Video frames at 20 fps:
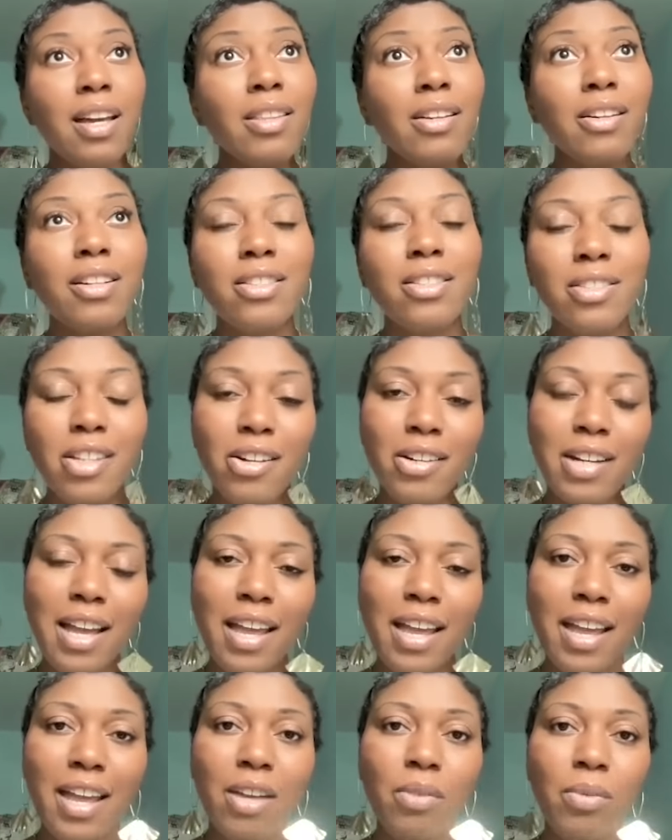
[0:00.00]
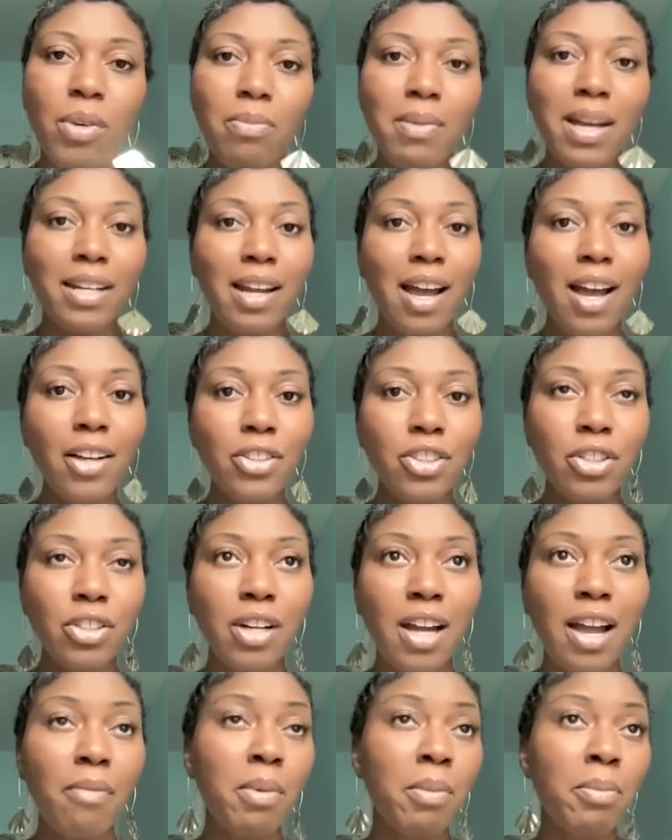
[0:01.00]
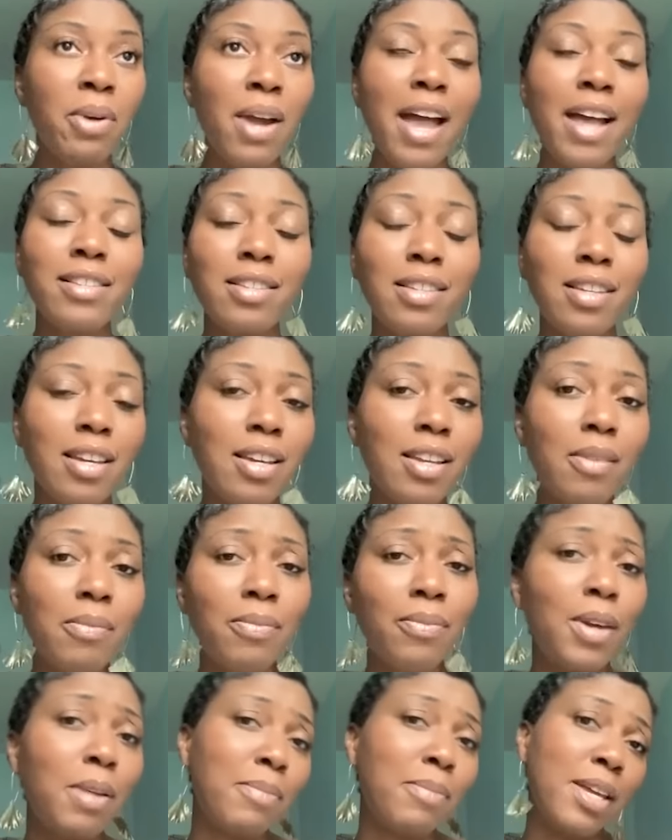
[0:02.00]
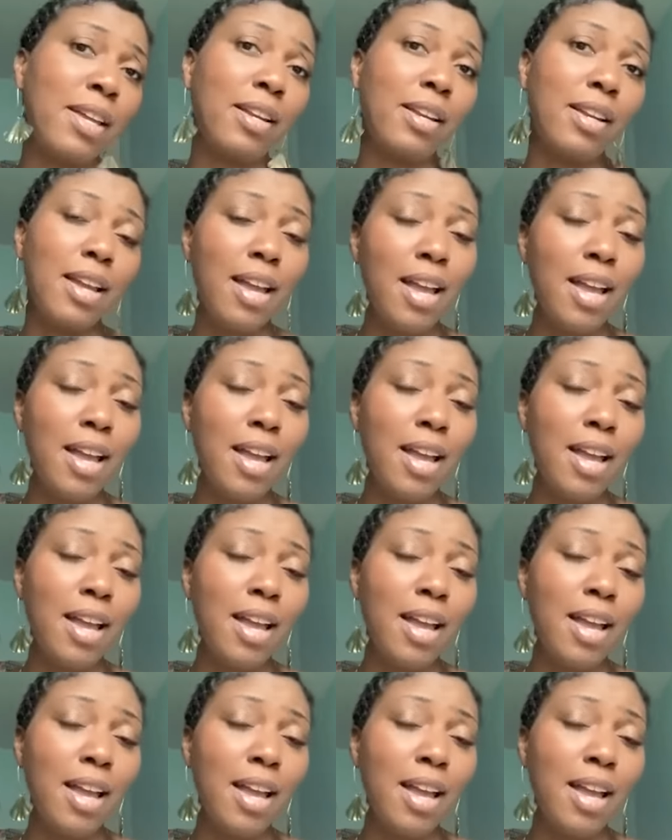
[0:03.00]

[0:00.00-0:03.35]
other concern I had with my doctor, I remember asking him, wait a minute,